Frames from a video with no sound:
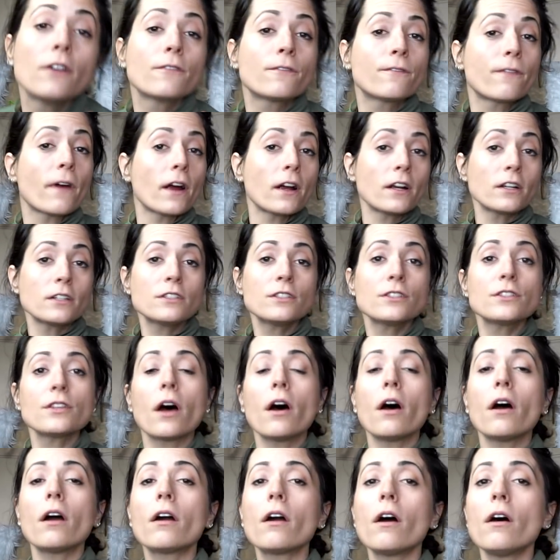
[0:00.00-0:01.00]
Ferns
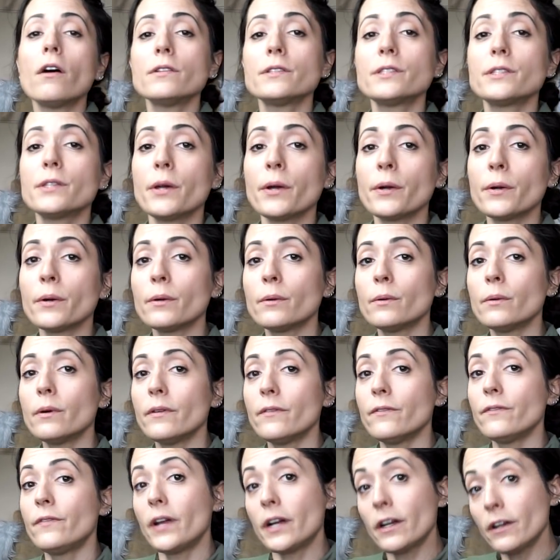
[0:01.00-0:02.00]
are
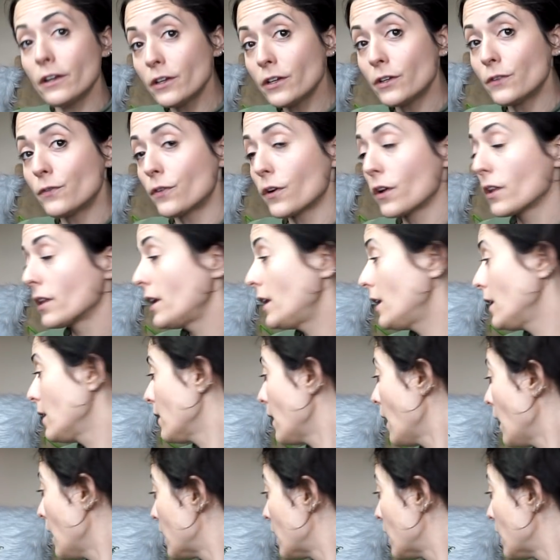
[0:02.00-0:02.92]
also very good for cleaning the